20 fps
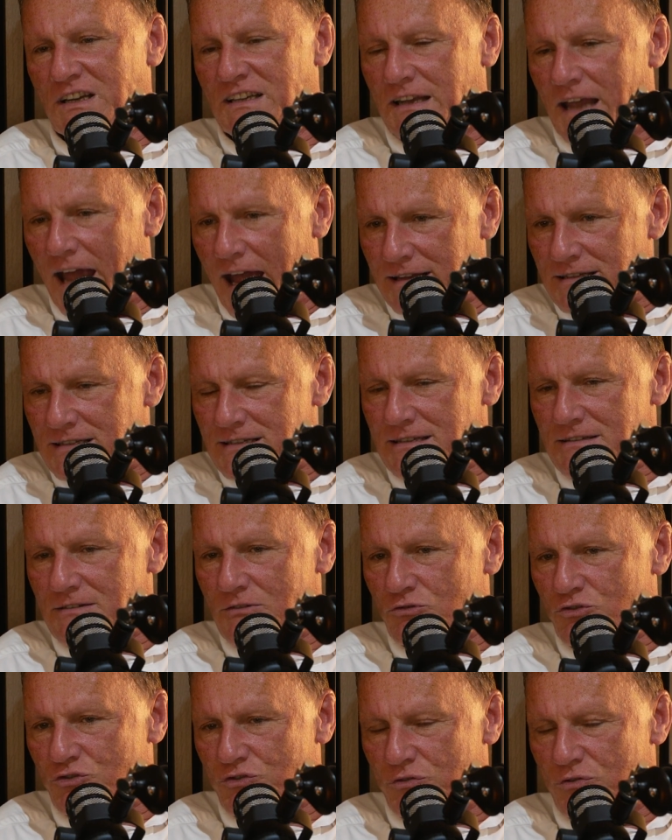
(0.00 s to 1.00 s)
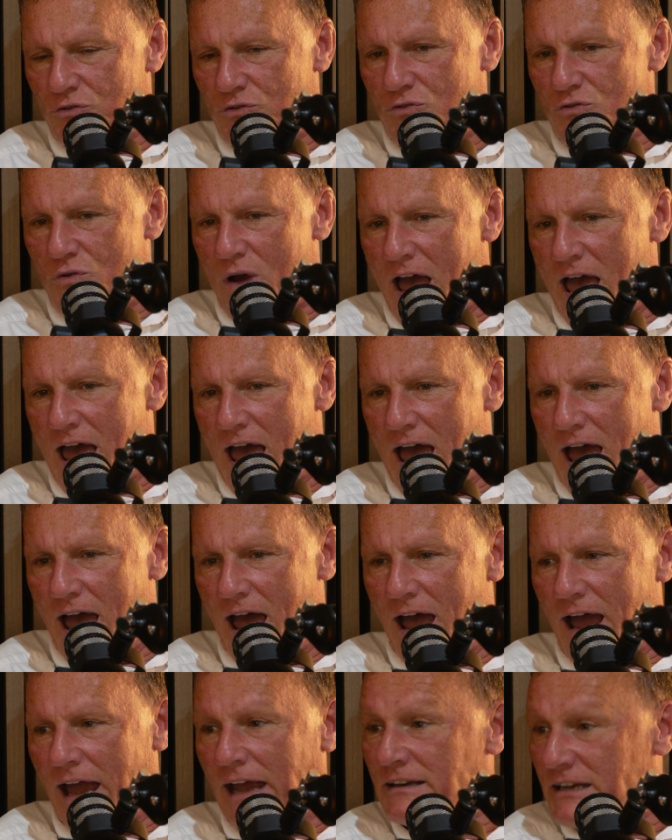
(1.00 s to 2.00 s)
deaths through
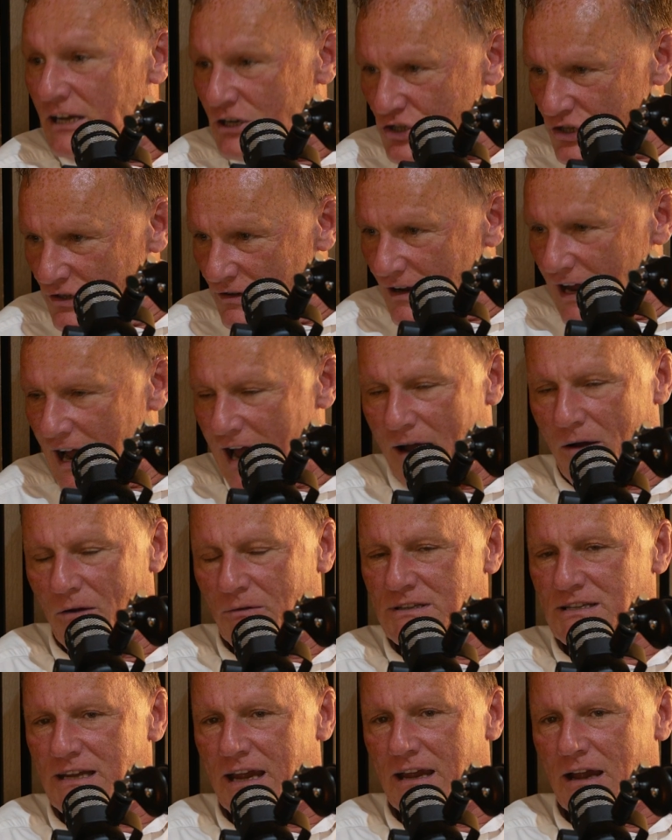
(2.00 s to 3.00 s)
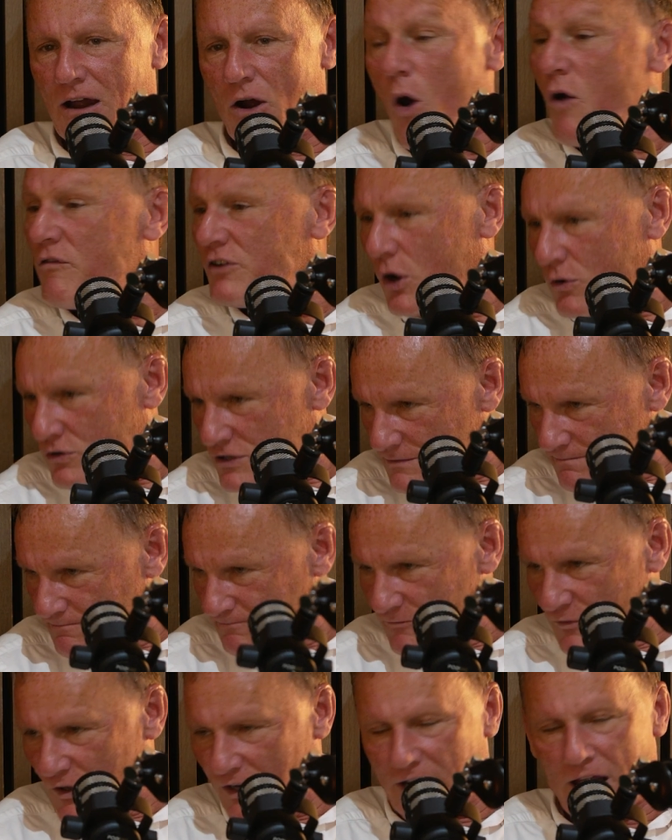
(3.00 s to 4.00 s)
addiction, I would say overdose,
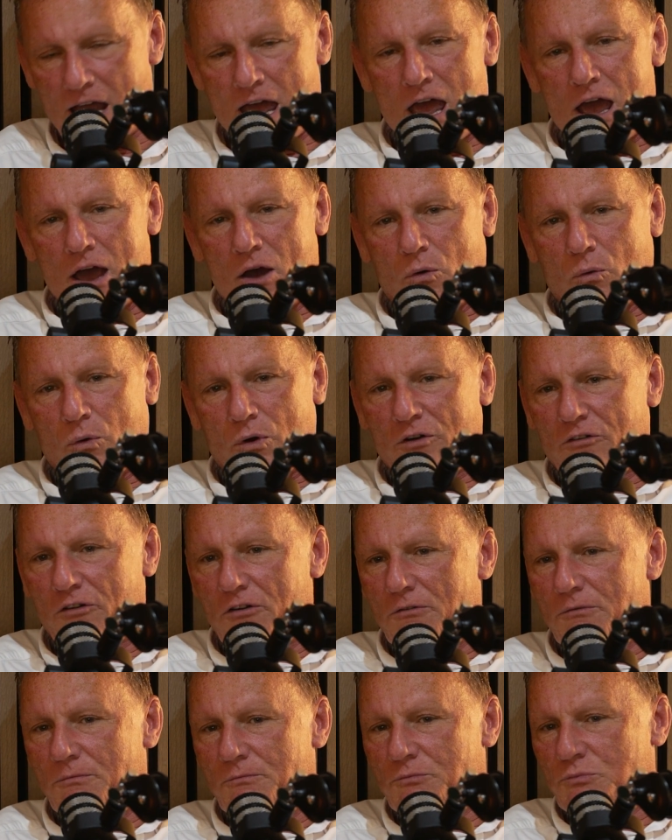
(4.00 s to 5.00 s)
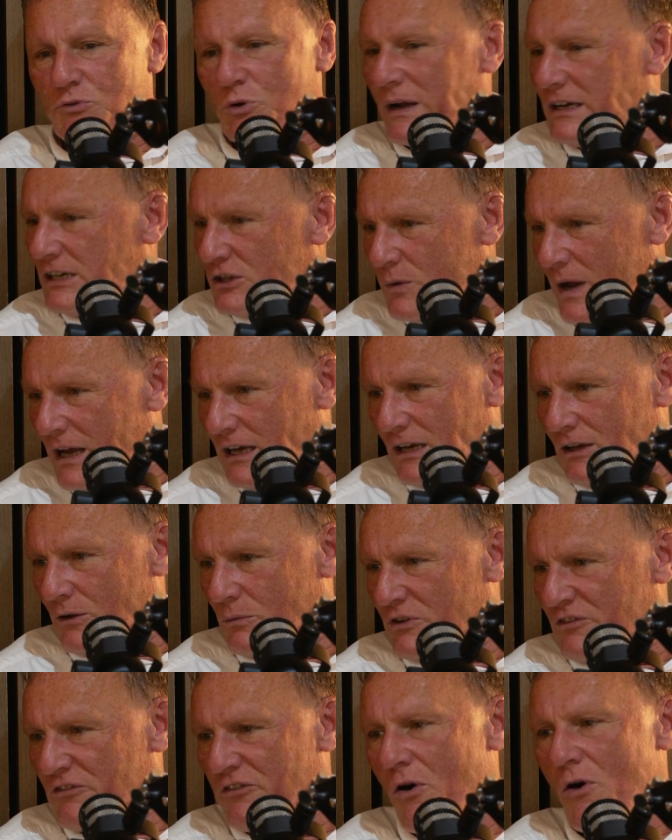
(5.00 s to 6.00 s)
right, were 2020. There
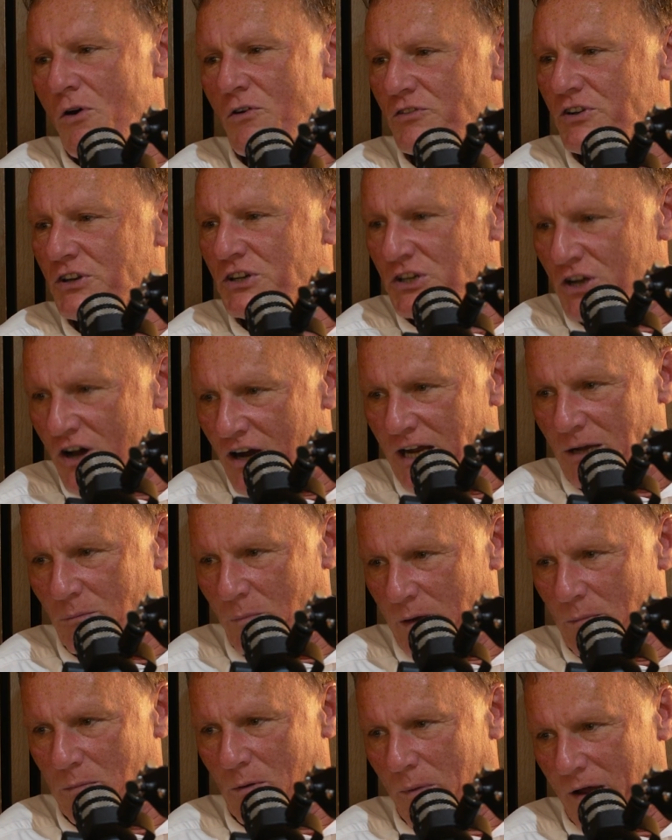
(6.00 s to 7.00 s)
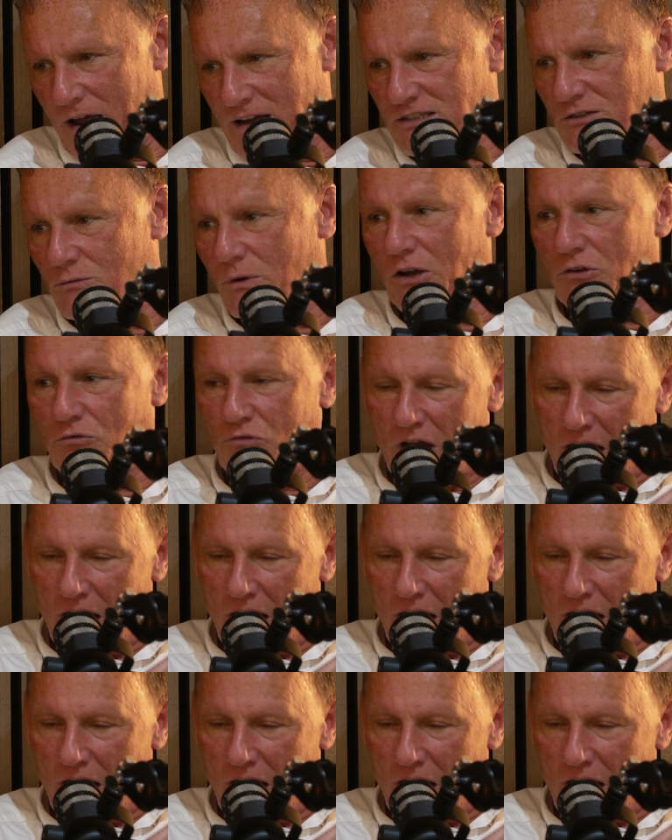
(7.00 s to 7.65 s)
was 409 people passed away